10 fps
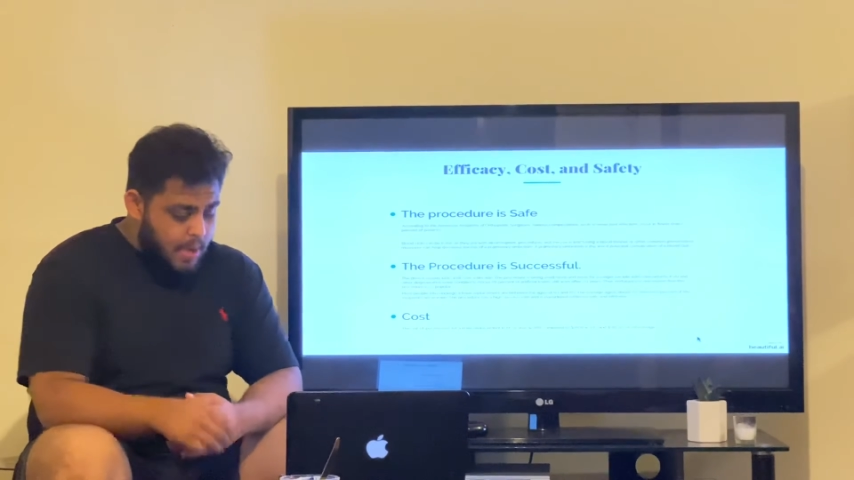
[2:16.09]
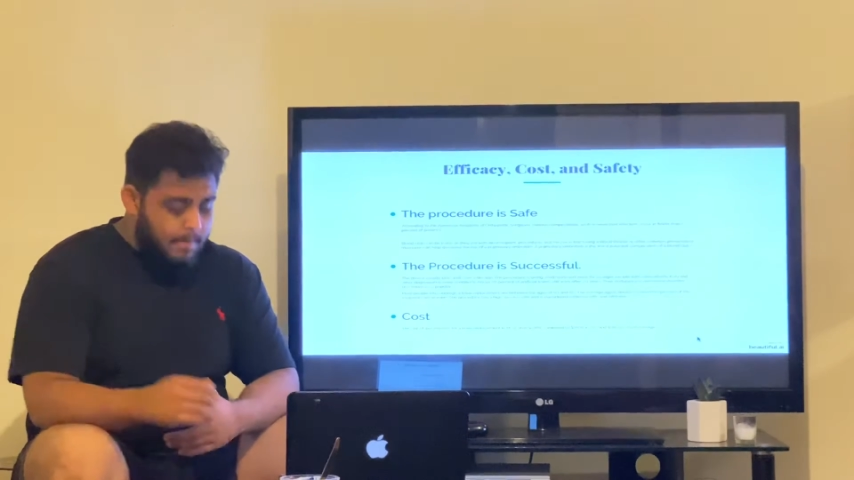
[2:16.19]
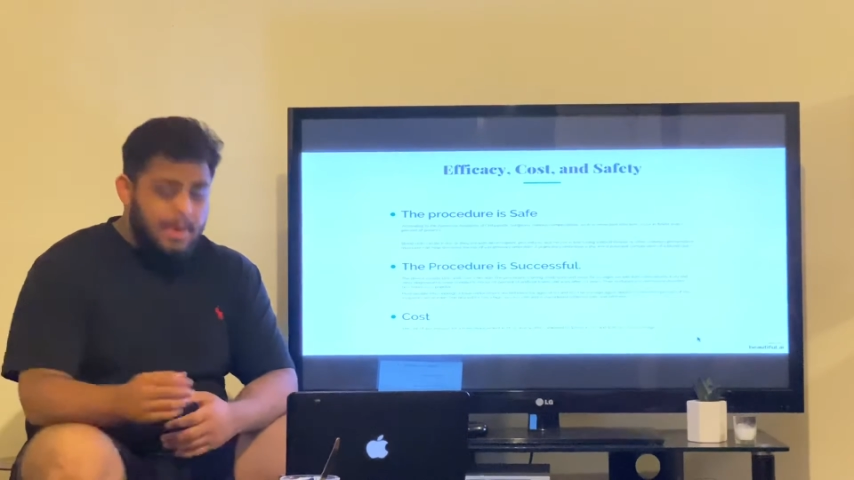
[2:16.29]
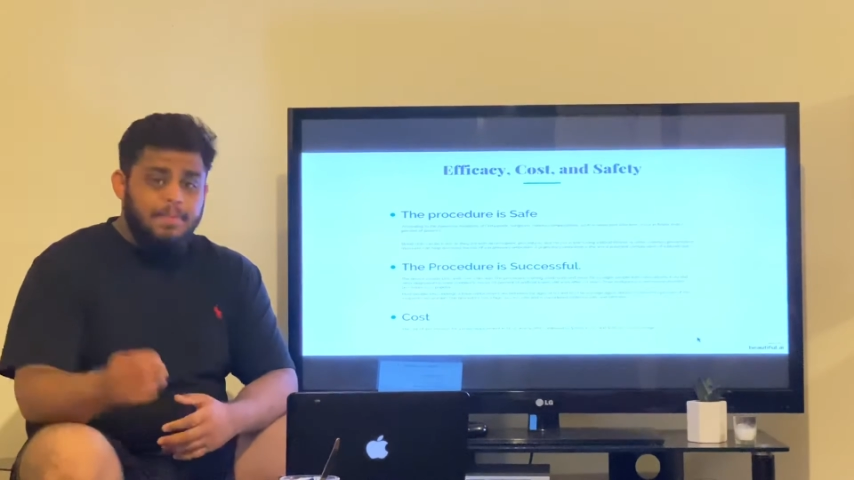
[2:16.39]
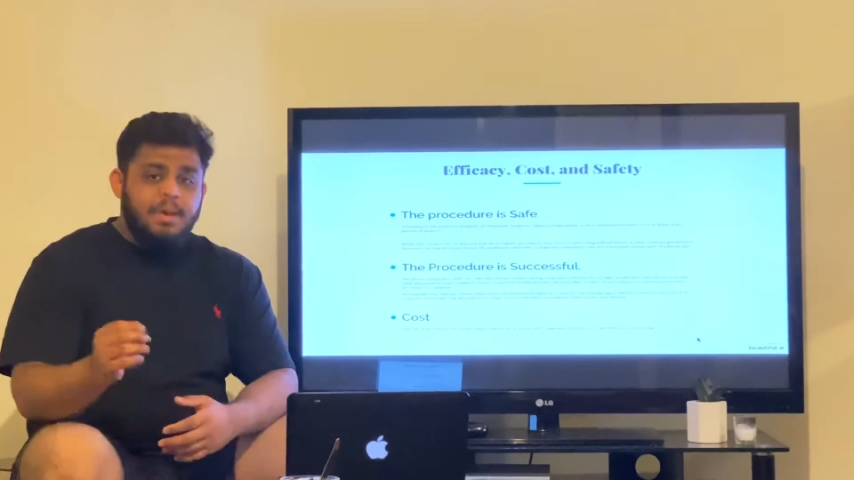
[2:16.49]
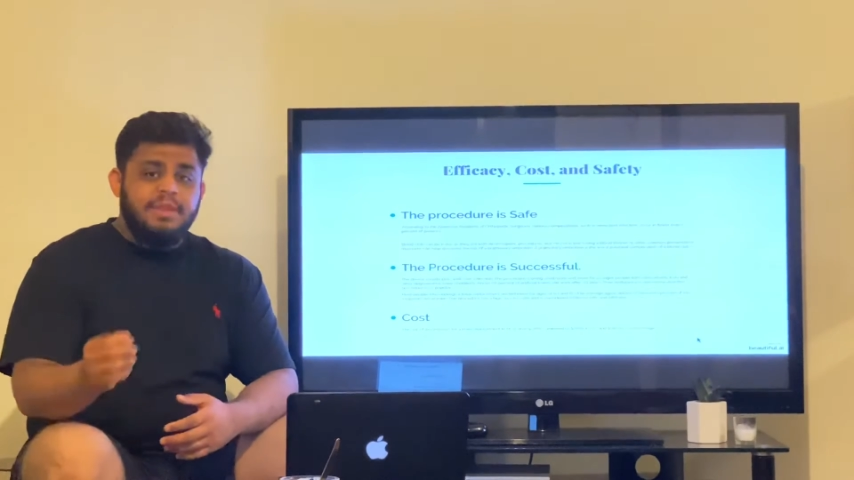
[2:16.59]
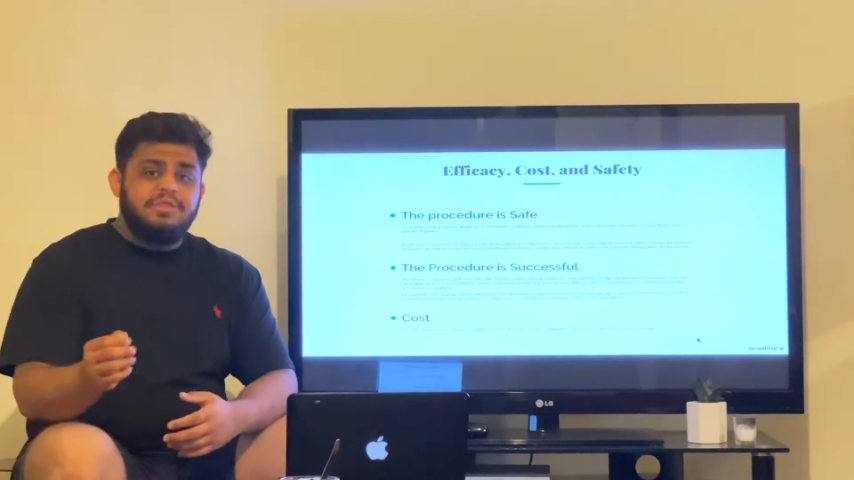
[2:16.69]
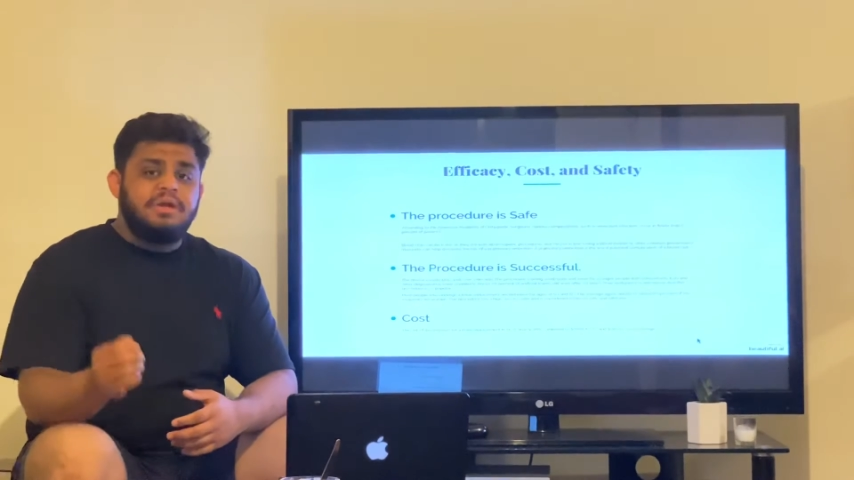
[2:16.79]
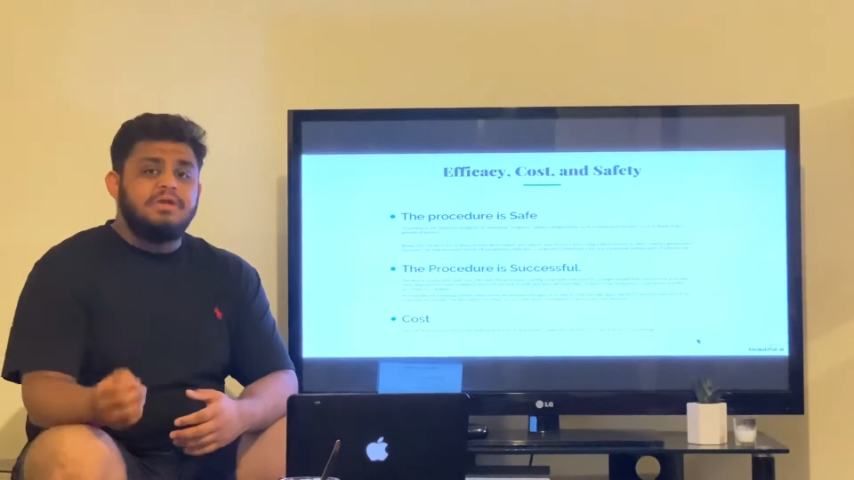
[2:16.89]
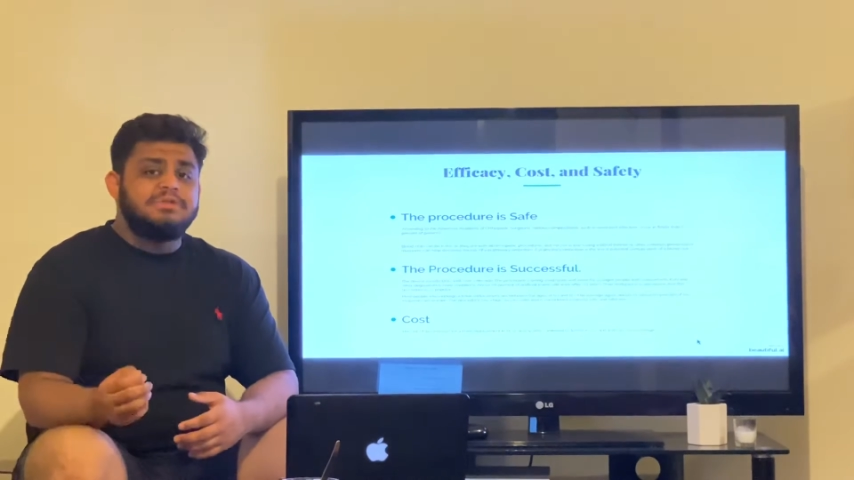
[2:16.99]
but blood
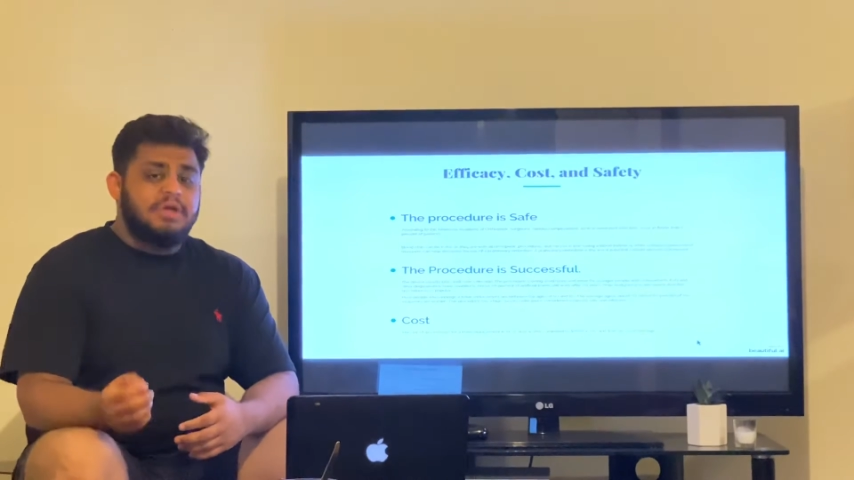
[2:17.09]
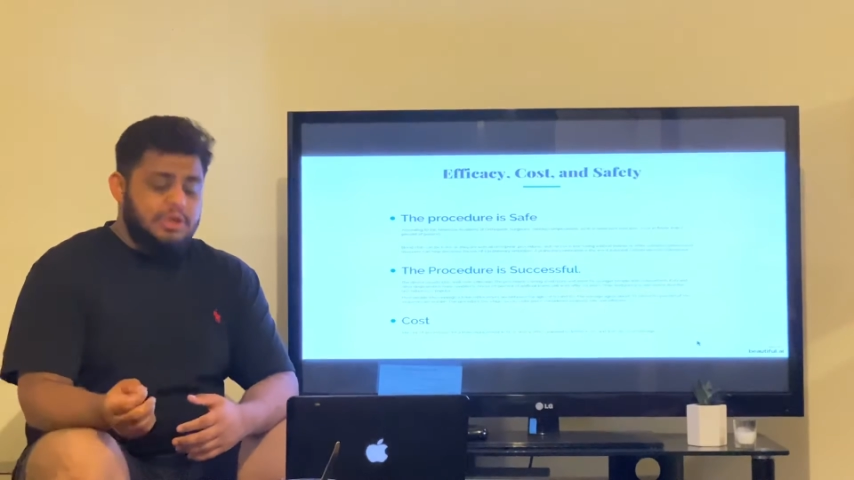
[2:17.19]
thinners are